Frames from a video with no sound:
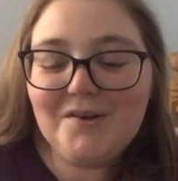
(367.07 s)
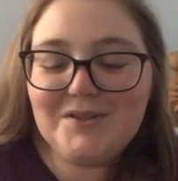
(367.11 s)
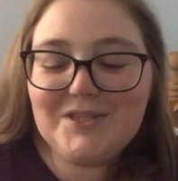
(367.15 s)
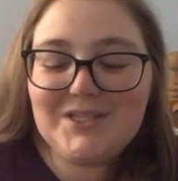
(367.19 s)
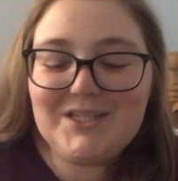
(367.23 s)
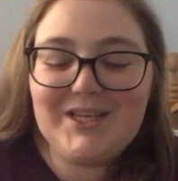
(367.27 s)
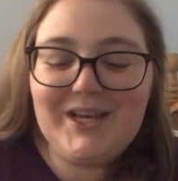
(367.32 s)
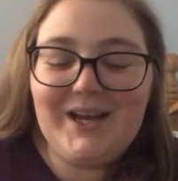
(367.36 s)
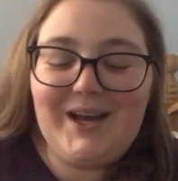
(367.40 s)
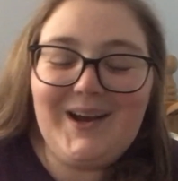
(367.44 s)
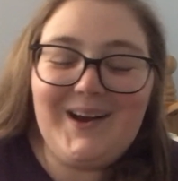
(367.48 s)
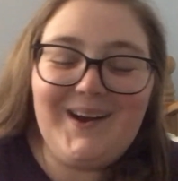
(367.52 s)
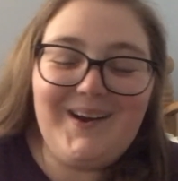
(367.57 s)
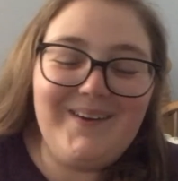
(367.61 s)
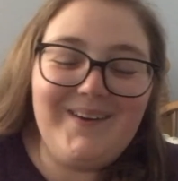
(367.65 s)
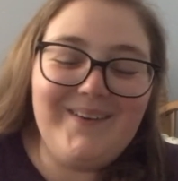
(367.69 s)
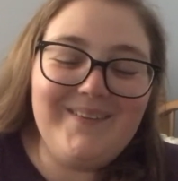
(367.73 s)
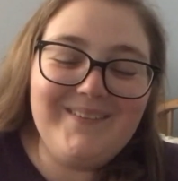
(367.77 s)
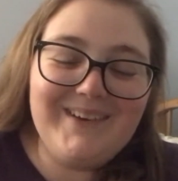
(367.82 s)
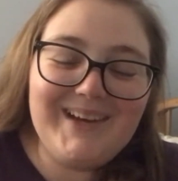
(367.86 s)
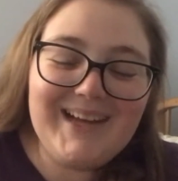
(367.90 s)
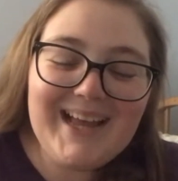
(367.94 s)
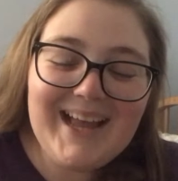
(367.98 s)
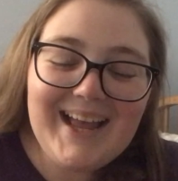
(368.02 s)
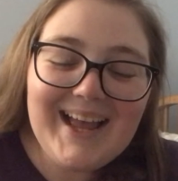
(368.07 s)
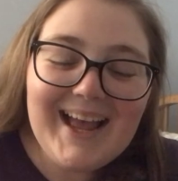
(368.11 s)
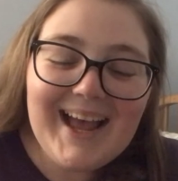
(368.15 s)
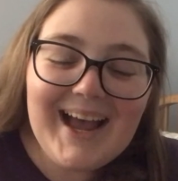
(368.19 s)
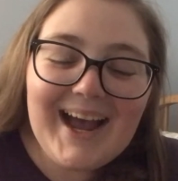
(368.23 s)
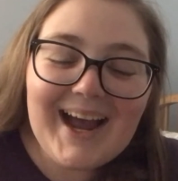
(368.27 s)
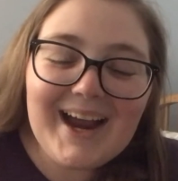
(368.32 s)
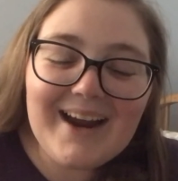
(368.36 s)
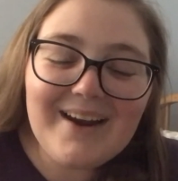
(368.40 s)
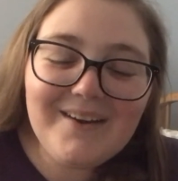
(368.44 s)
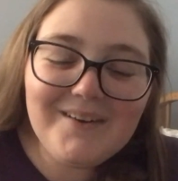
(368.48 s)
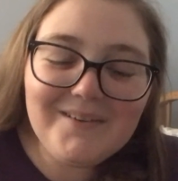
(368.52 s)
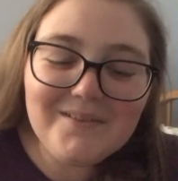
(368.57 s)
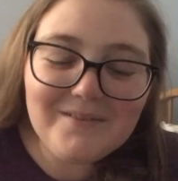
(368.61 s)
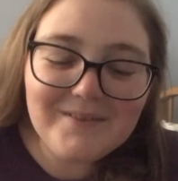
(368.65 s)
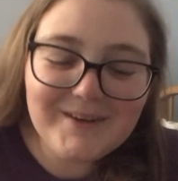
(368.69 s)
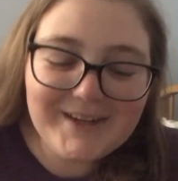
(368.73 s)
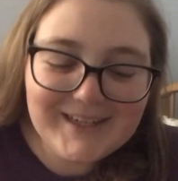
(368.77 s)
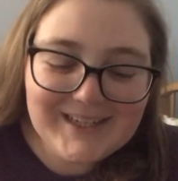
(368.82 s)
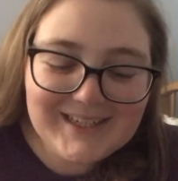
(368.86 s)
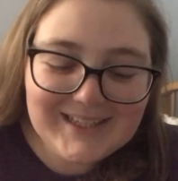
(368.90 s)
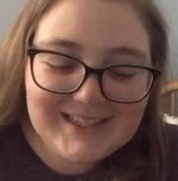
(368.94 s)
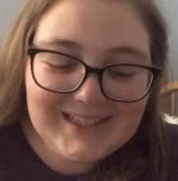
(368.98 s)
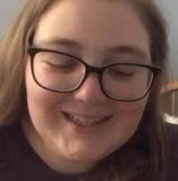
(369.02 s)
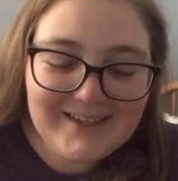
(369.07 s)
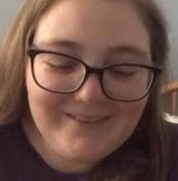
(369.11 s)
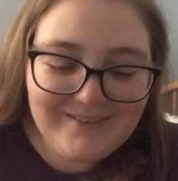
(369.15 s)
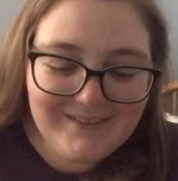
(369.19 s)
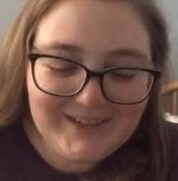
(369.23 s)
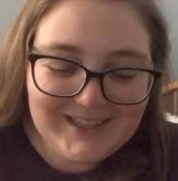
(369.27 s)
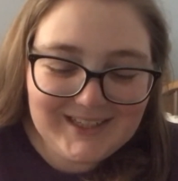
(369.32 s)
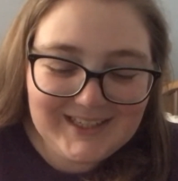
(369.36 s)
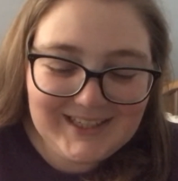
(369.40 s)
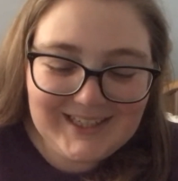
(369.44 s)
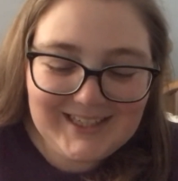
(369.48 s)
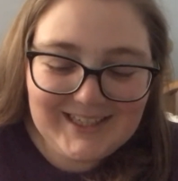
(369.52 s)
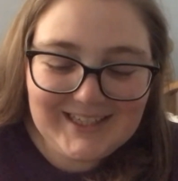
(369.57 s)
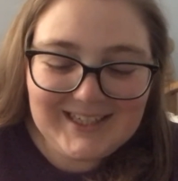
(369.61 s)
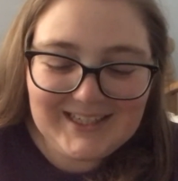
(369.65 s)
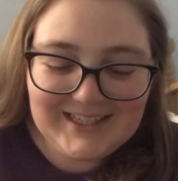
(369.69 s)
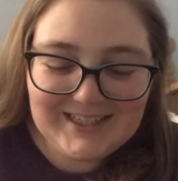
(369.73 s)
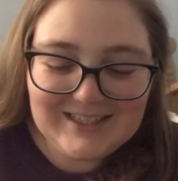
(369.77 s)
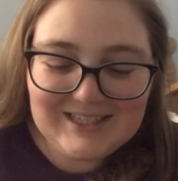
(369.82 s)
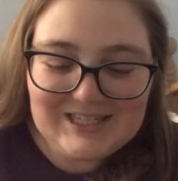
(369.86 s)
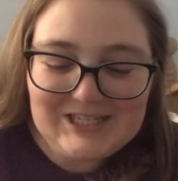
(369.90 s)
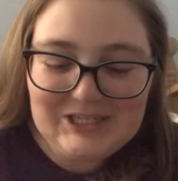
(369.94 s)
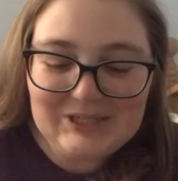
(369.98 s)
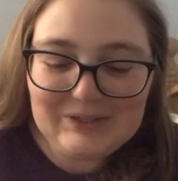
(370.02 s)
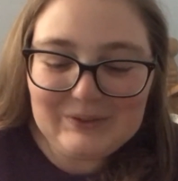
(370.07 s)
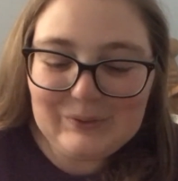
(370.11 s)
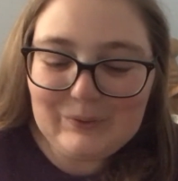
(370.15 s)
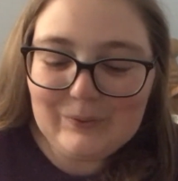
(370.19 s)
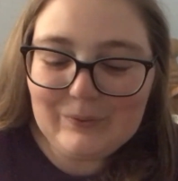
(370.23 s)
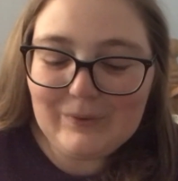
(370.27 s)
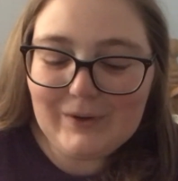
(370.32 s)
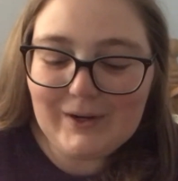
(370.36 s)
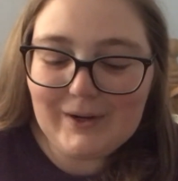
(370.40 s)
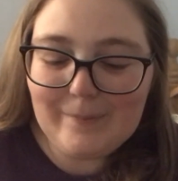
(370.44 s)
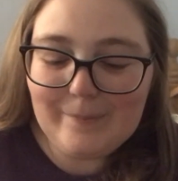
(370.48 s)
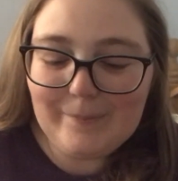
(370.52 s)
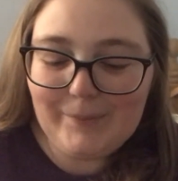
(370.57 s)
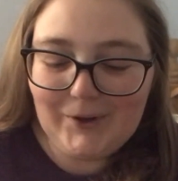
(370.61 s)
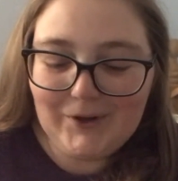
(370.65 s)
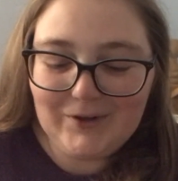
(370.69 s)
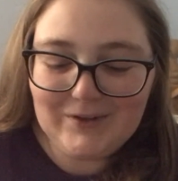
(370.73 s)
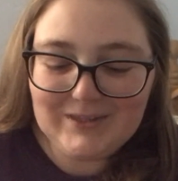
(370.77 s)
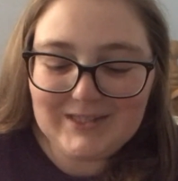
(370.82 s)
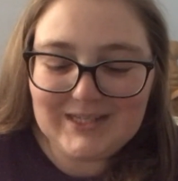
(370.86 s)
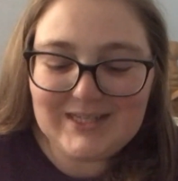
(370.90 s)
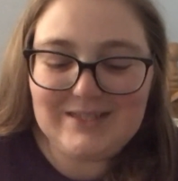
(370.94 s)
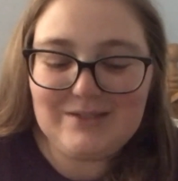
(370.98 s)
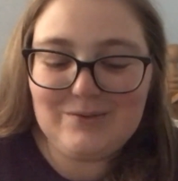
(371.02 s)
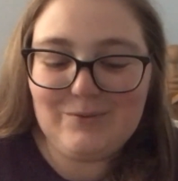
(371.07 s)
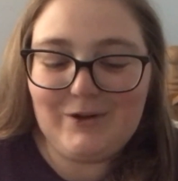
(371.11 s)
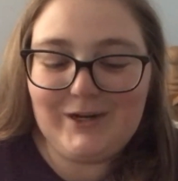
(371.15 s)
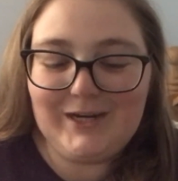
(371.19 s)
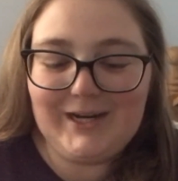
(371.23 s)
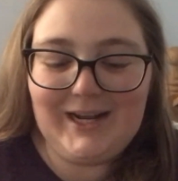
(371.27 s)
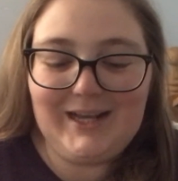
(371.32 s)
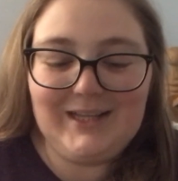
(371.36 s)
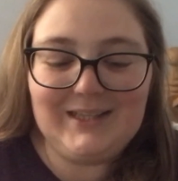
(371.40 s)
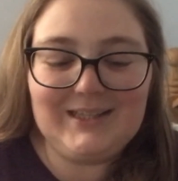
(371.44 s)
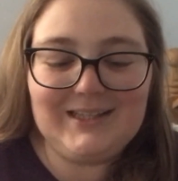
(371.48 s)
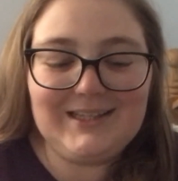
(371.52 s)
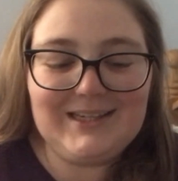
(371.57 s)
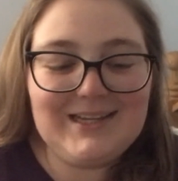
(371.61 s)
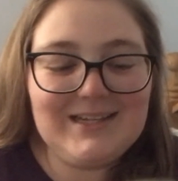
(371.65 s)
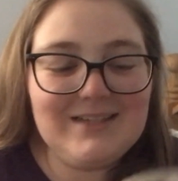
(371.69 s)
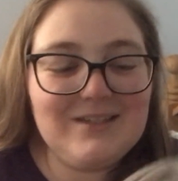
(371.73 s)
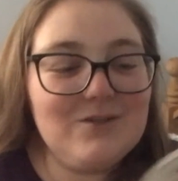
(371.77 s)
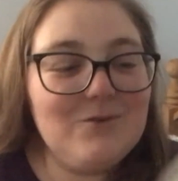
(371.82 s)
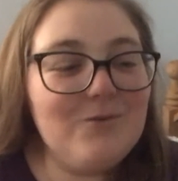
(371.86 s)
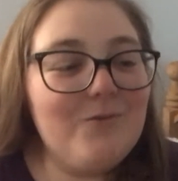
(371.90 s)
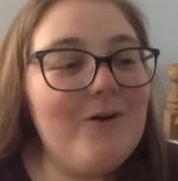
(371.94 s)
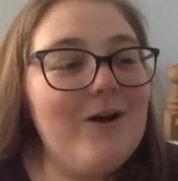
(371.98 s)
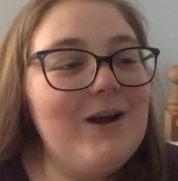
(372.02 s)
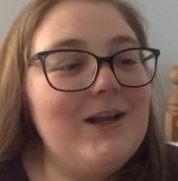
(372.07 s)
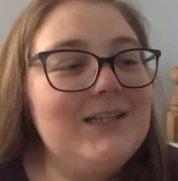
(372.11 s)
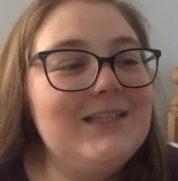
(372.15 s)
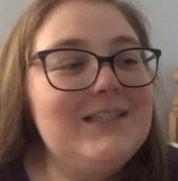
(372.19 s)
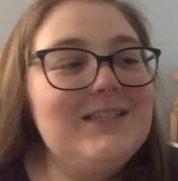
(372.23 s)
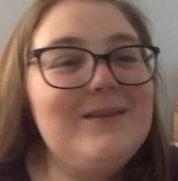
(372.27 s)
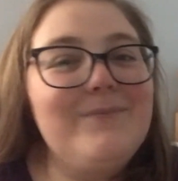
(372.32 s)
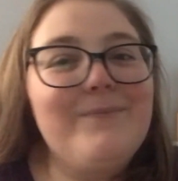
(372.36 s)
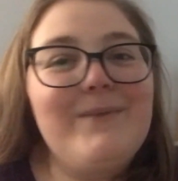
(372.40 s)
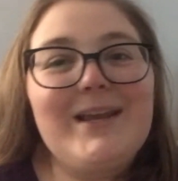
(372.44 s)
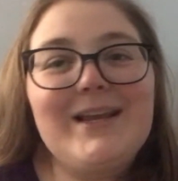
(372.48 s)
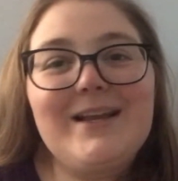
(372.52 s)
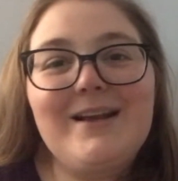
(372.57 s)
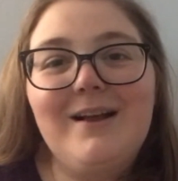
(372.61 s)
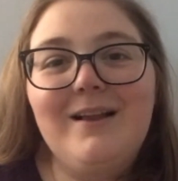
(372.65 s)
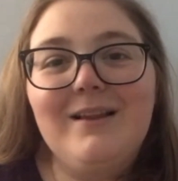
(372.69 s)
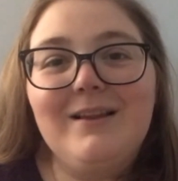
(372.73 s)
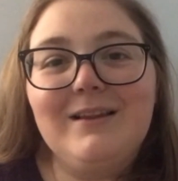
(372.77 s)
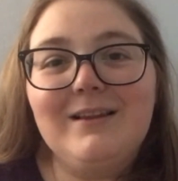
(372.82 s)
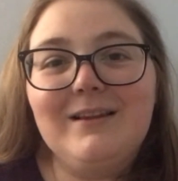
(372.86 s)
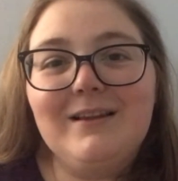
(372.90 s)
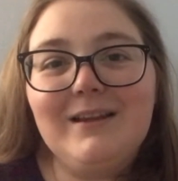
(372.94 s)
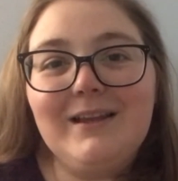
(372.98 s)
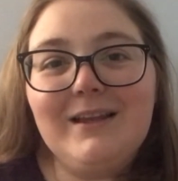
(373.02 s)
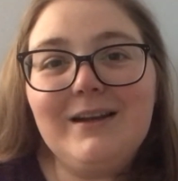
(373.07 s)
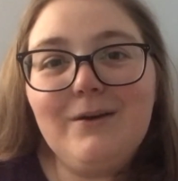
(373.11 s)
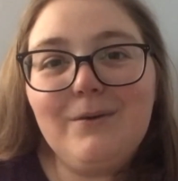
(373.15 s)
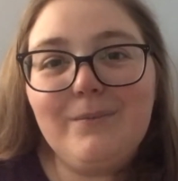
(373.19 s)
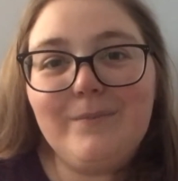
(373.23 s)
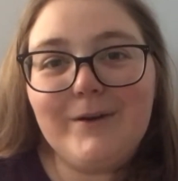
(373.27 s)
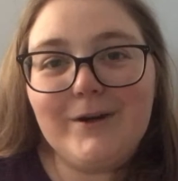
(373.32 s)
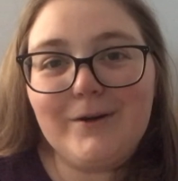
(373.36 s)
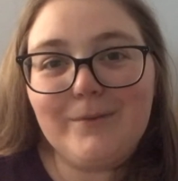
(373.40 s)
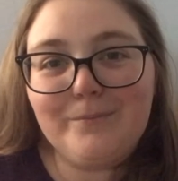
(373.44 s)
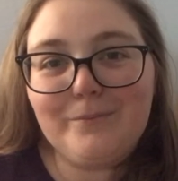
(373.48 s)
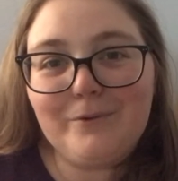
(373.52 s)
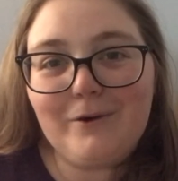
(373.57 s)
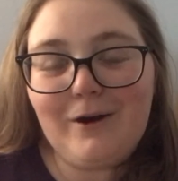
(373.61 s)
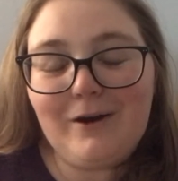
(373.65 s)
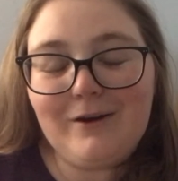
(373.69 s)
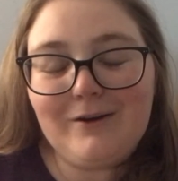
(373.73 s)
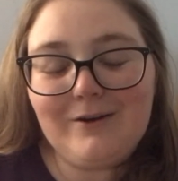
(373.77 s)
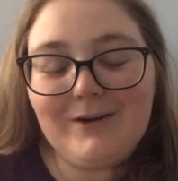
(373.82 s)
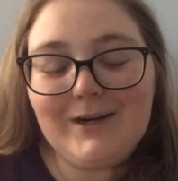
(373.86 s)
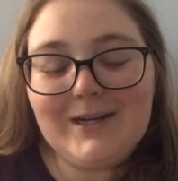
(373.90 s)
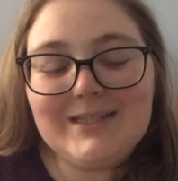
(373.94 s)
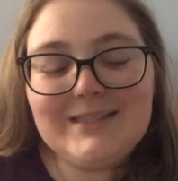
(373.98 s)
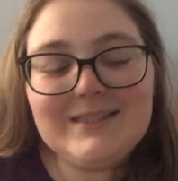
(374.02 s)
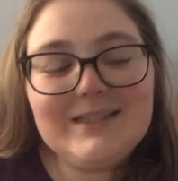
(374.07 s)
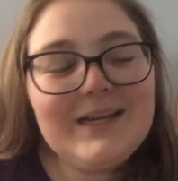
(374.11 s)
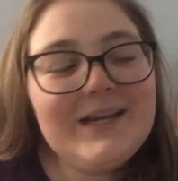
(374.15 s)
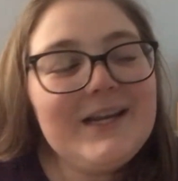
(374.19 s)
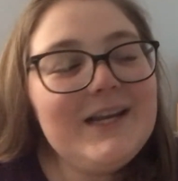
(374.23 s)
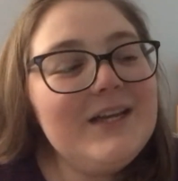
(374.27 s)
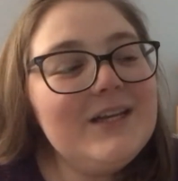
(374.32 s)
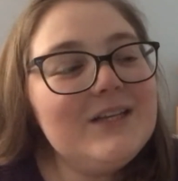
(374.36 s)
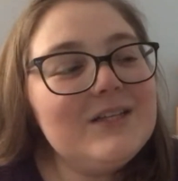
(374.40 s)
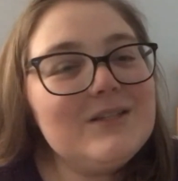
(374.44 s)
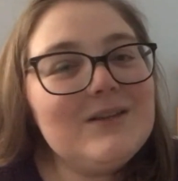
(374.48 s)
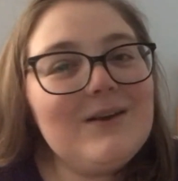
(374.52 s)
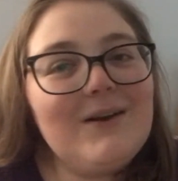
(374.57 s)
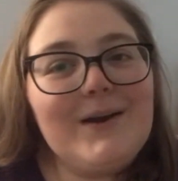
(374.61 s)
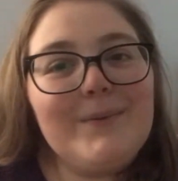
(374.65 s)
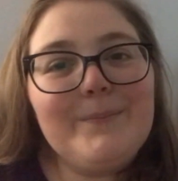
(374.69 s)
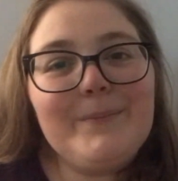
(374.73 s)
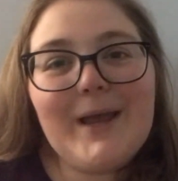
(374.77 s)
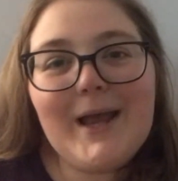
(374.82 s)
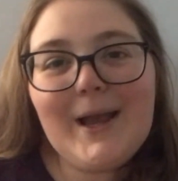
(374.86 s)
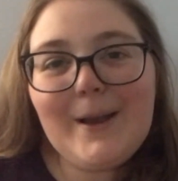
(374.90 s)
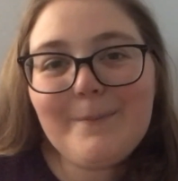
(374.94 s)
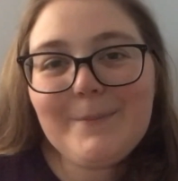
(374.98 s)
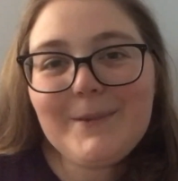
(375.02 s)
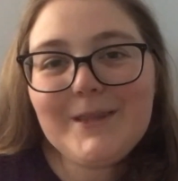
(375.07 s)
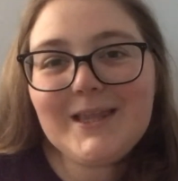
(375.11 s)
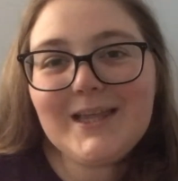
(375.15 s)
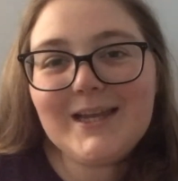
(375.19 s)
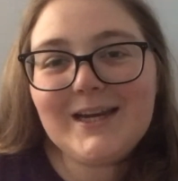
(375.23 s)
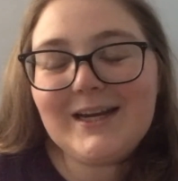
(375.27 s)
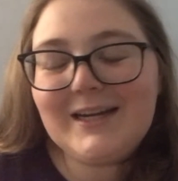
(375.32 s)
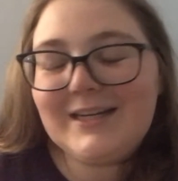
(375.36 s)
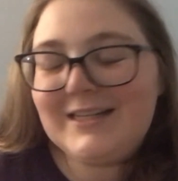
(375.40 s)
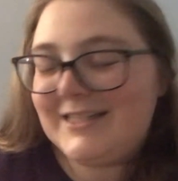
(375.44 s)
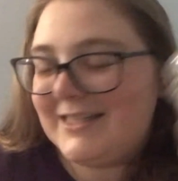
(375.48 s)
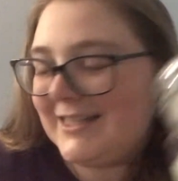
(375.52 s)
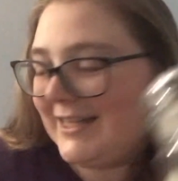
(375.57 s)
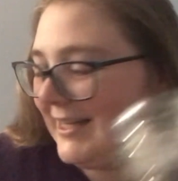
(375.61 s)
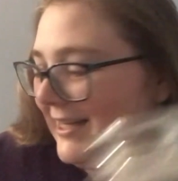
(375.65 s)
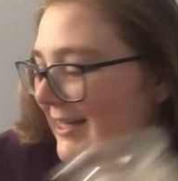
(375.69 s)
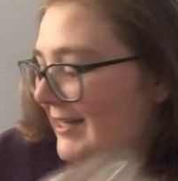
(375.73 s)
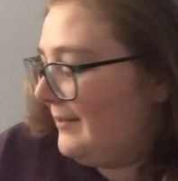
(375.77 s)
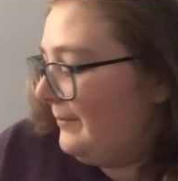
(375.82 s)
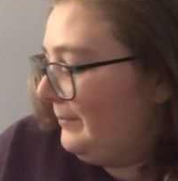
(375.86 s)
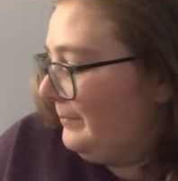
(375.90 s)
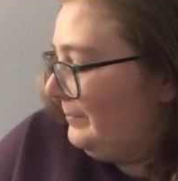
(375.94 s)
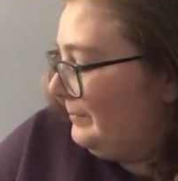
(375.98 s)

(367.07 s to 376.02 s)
So I really, really need to burn this one at least once to make a little bit of progress. So I'm happy that I did.